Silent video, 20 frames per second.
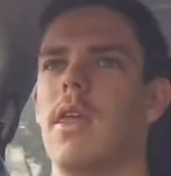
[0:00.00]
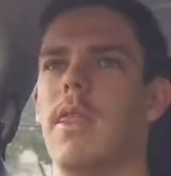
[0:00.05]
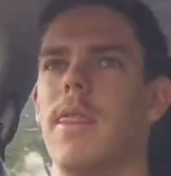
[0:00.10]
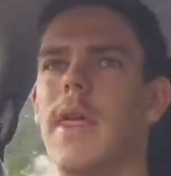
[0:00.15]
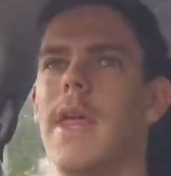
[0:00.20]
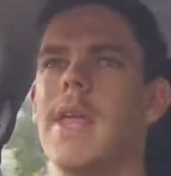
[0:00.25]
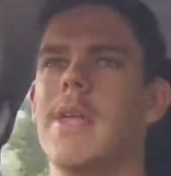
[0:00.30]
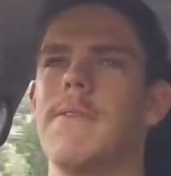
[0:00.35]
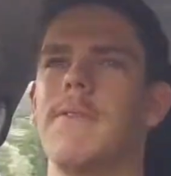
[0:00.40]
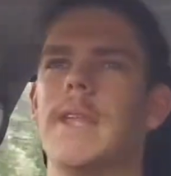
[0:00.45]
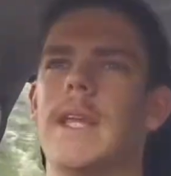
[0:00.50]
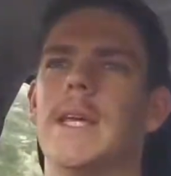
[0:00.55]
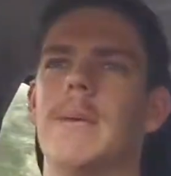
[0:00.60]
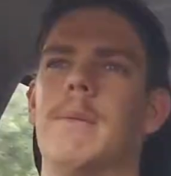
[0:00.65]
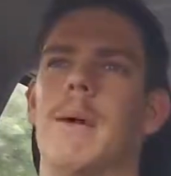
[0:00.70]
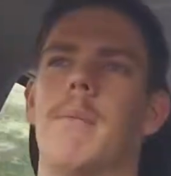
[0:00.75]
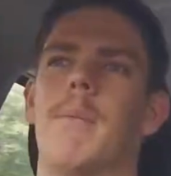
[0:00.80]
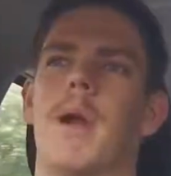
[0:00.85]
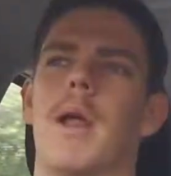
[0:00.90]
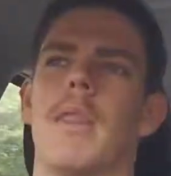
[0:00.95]
thankfully
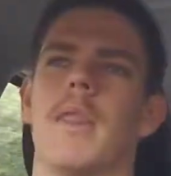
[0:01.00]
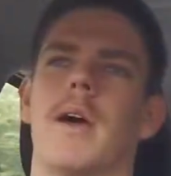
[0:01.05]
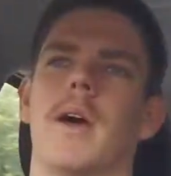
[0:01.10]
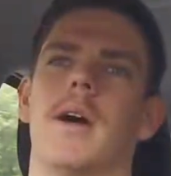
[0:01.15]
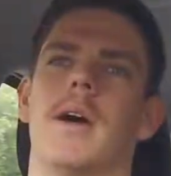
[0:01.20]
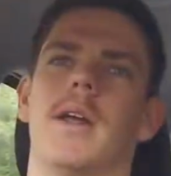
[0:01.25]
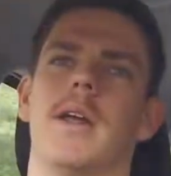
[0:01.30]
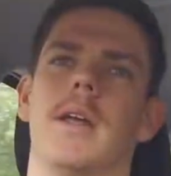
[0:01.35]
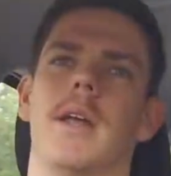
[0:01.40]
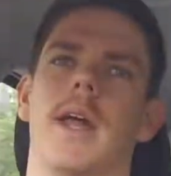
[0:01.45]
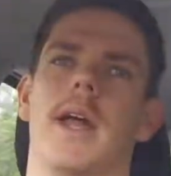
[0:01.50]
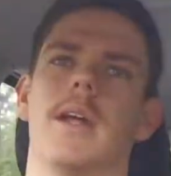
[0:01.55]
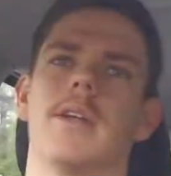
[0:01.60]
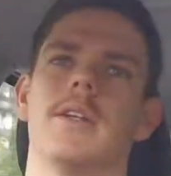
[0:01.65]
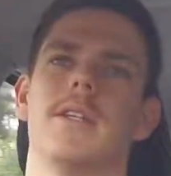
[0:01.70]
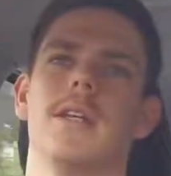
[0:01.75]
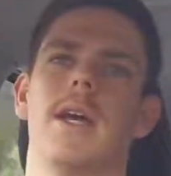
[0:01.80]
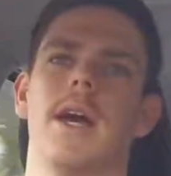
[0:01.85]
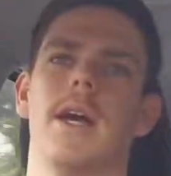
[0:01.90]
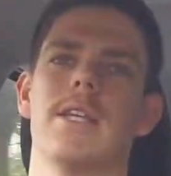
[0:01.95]
my brother
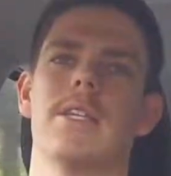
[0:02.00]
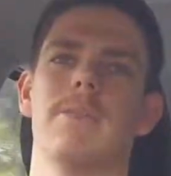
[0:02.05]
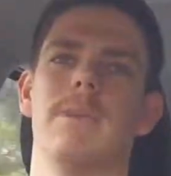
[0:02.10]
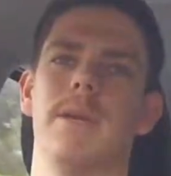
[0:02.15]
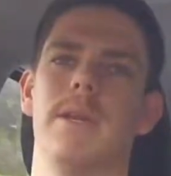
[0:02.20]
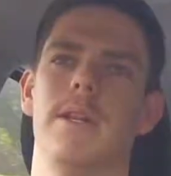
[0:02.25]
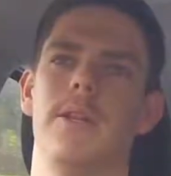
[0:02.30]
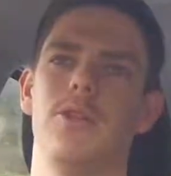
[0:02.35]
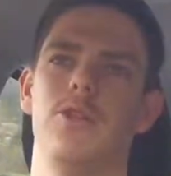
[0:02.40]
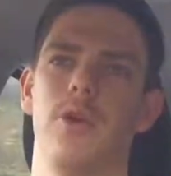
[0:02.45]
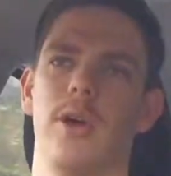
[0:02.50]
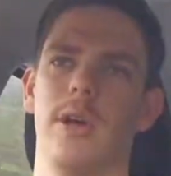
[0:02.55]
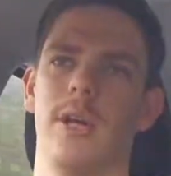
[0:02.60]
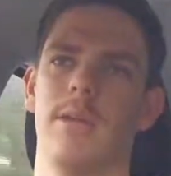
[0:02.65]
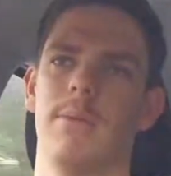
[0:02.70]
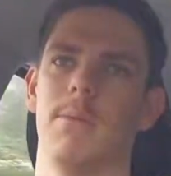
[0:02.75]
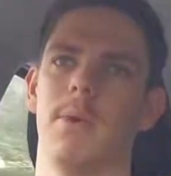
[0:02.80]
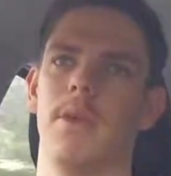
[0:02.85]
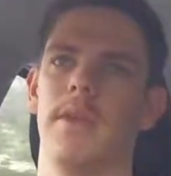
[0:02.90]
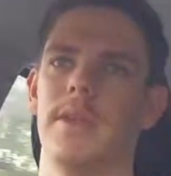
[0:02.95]
actually asked me to join
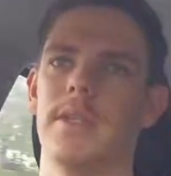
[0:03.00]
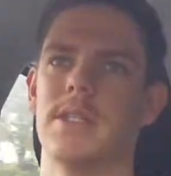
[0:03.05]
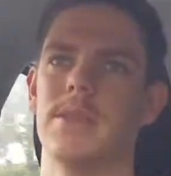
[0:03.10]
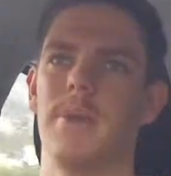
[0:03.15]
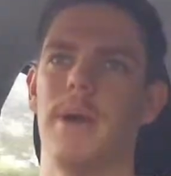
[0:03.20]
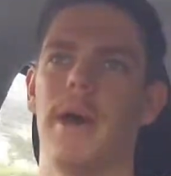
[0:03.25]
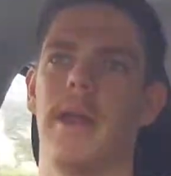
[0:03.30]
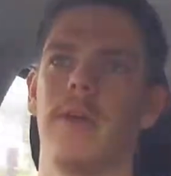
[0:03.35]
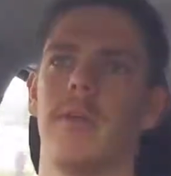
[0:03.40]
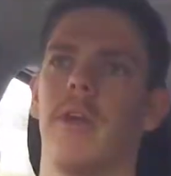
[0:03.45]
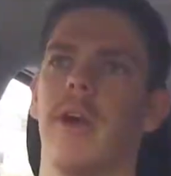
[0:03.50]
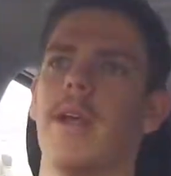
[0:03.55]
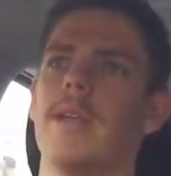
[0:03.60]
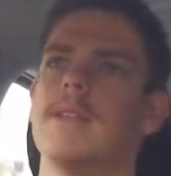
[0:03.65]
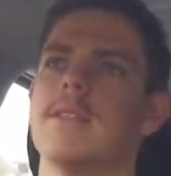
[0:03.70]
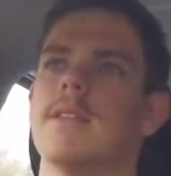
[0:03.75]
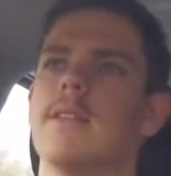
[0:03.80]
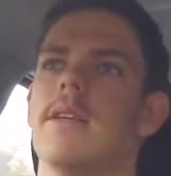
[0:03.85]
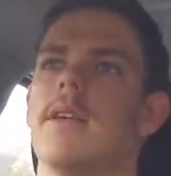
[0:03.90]
him on this Spartan race.